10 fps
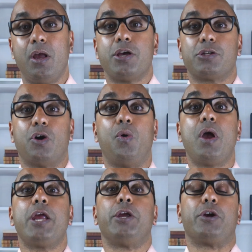So
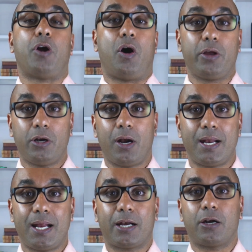you call your eye
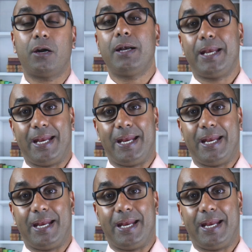doctor,